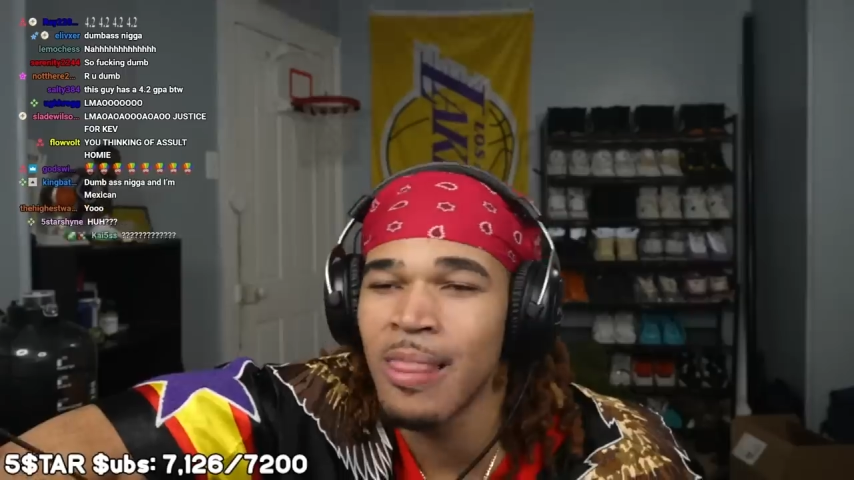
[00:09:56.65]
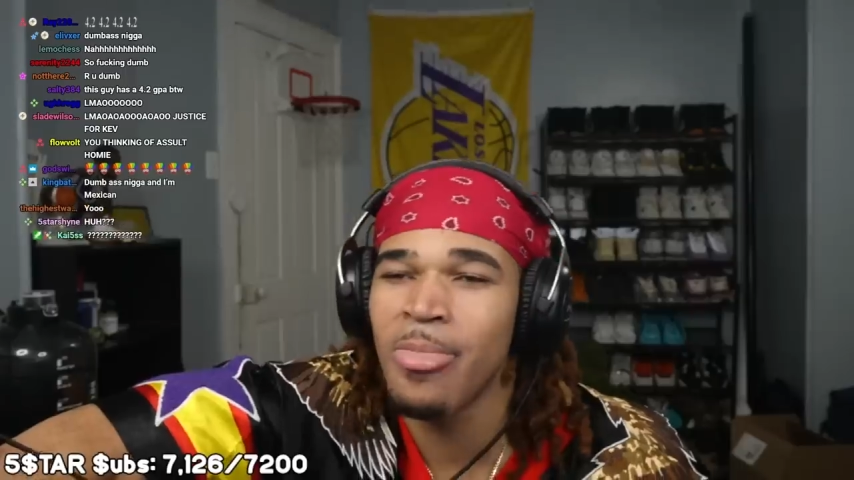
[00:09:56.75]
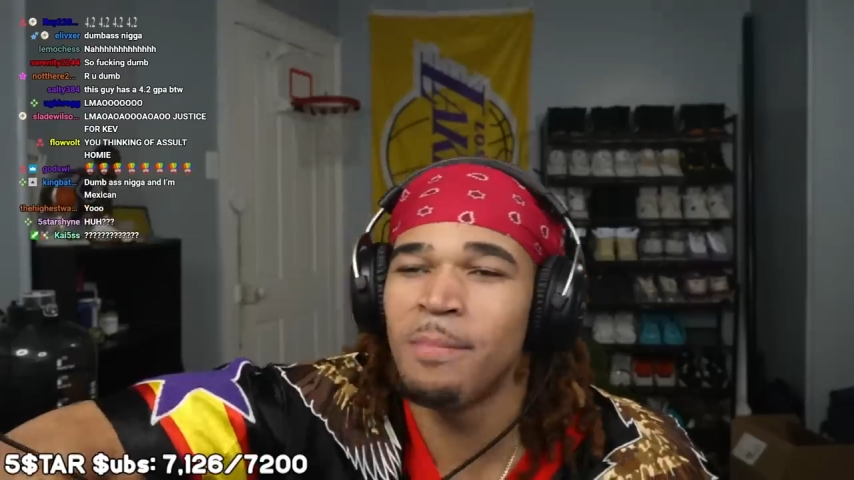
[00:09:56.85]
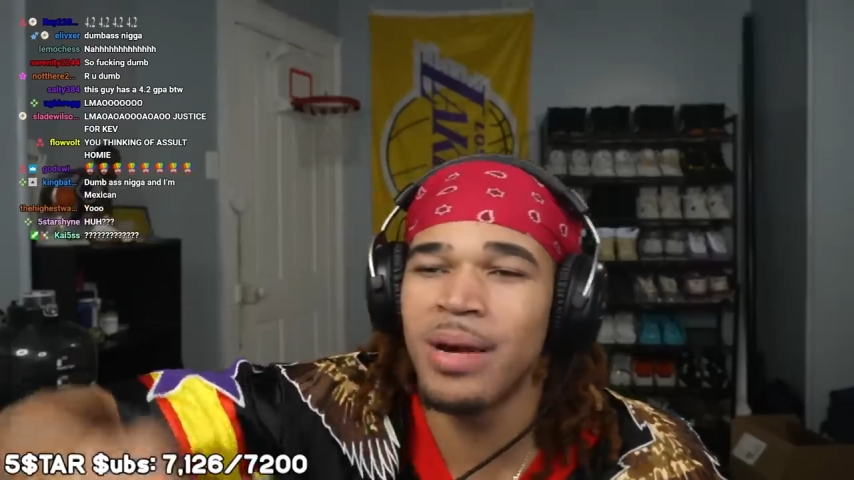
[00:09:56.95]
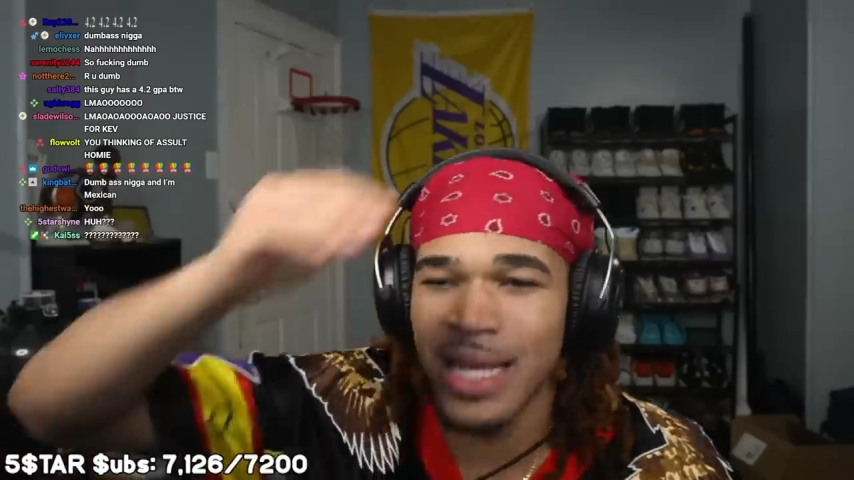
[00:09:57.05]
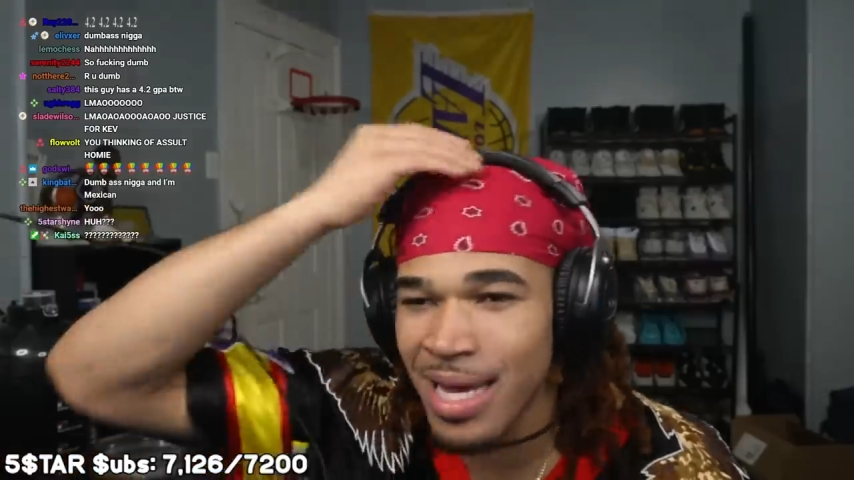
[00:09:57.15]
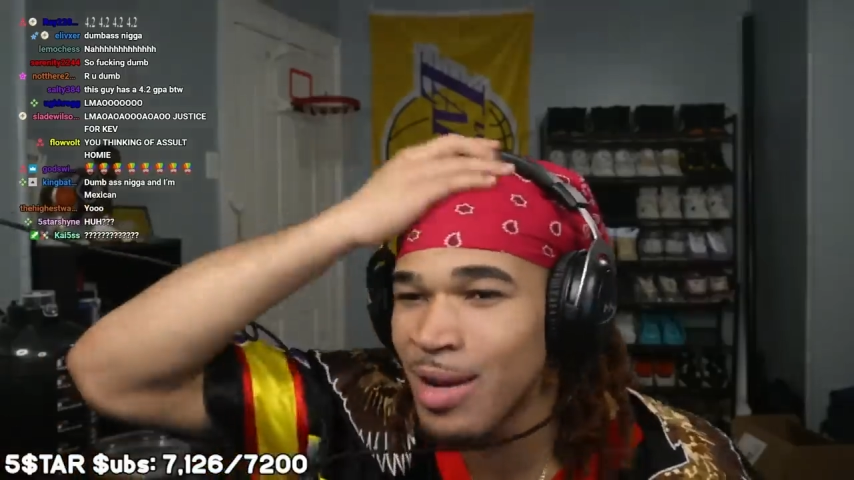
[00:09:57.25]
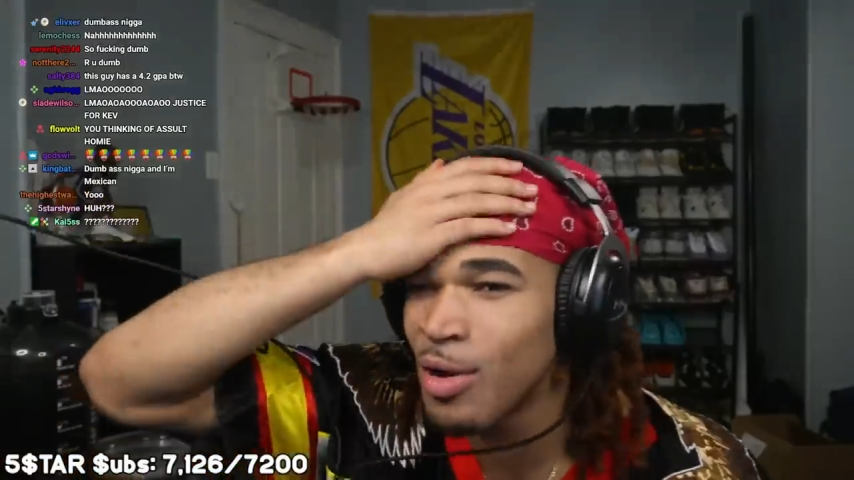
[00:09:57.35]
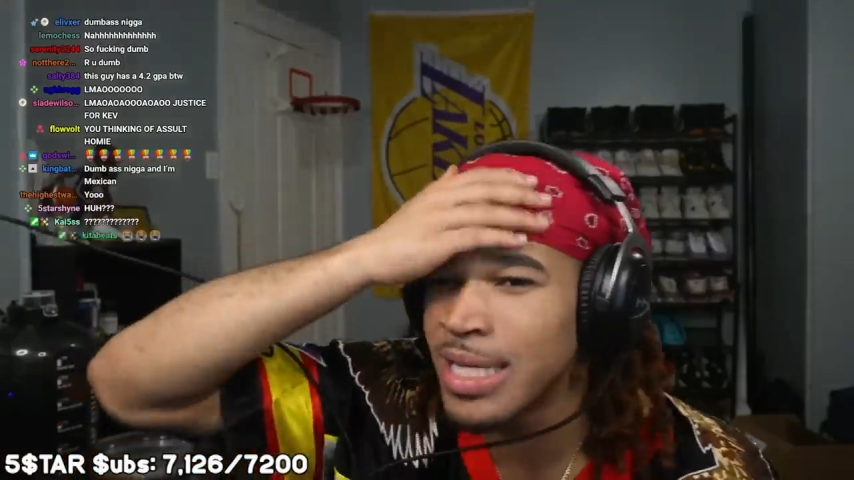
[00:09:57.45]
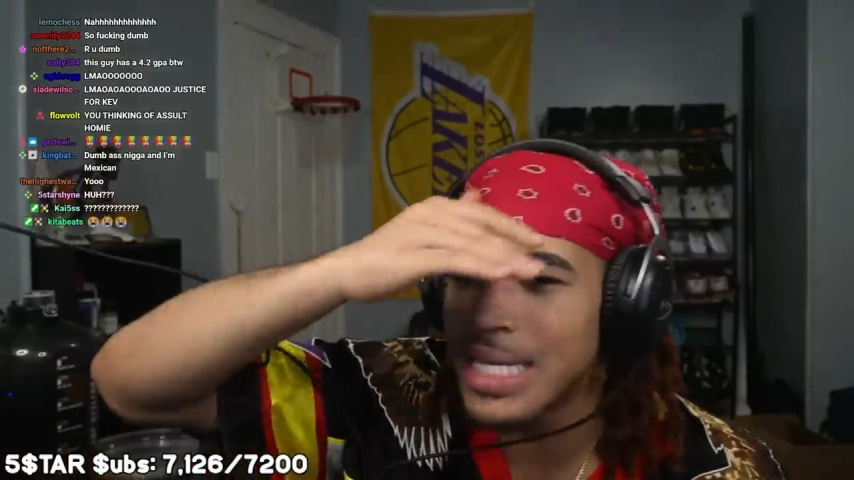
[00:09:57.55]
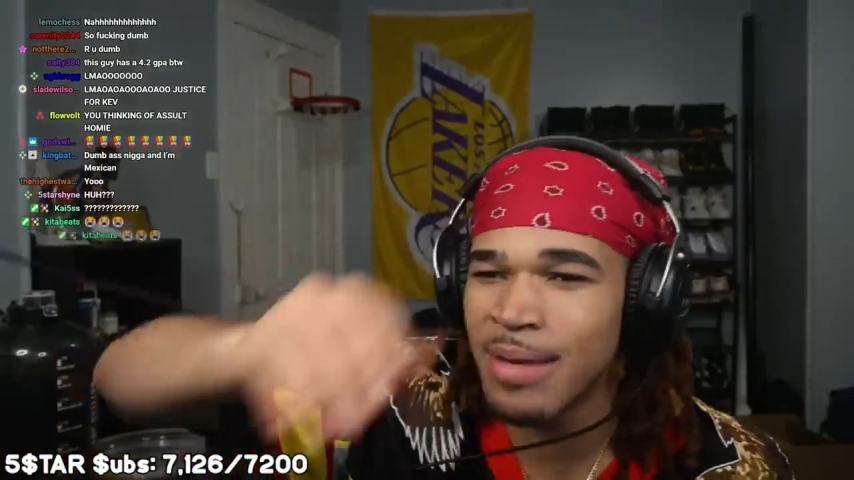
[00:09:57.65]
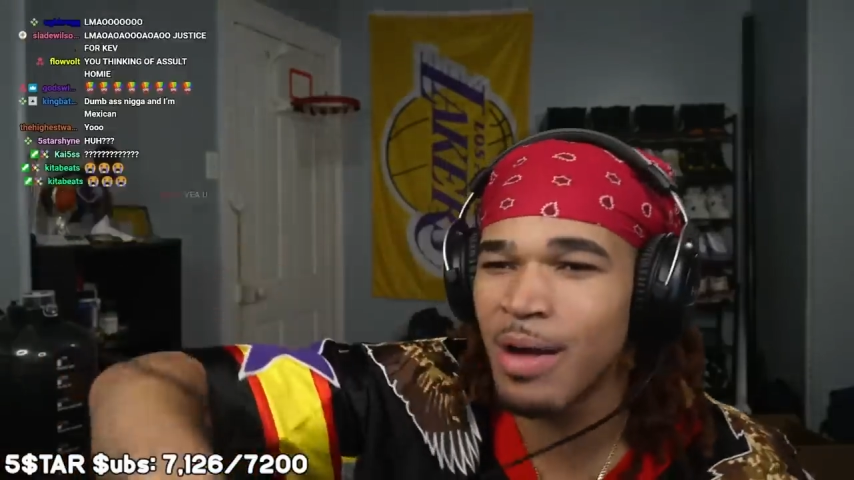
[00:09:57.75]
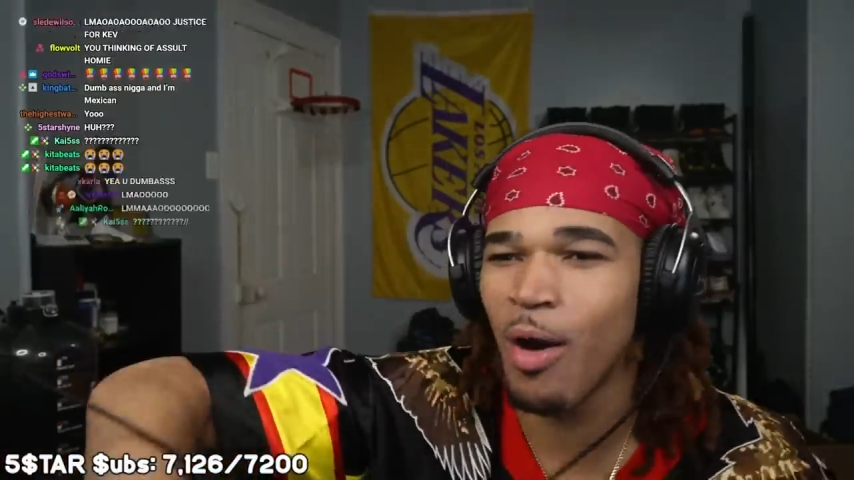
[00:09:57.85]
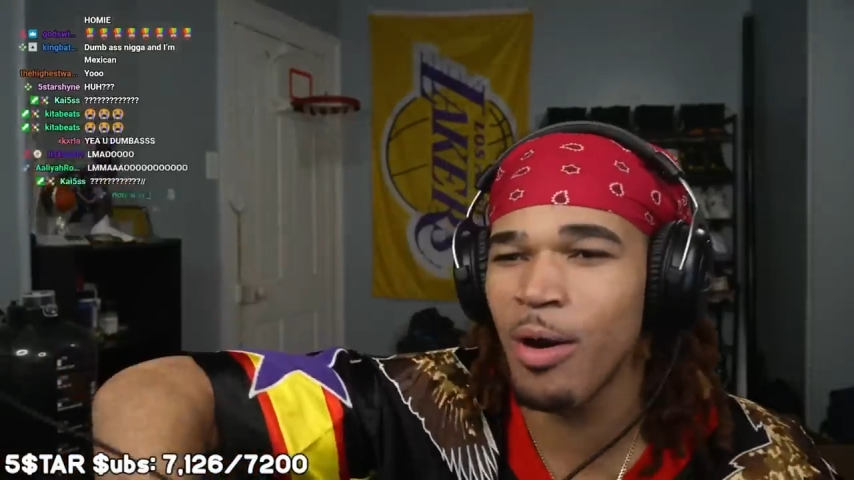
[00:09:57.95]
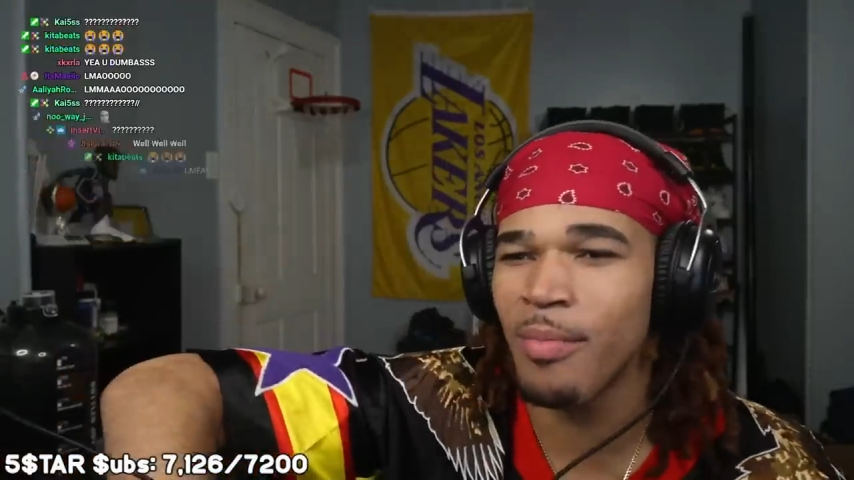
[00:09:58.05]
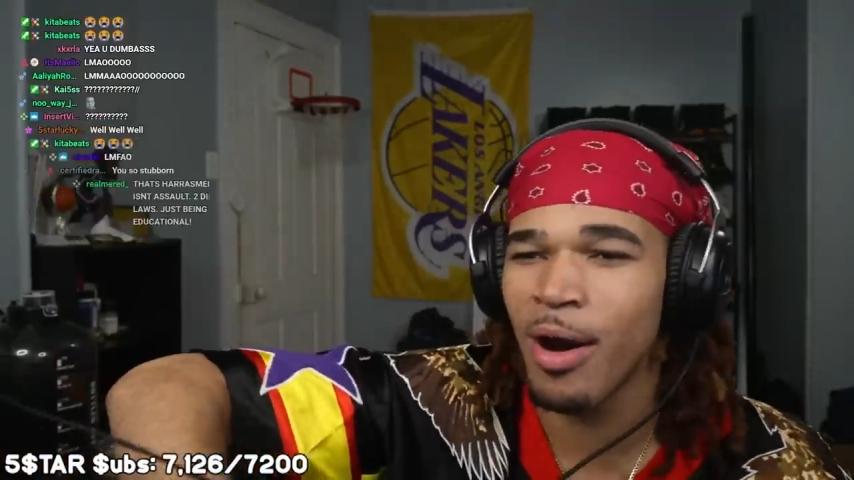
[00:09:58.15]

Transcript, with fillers: But yeah, though, let's keep going, bro.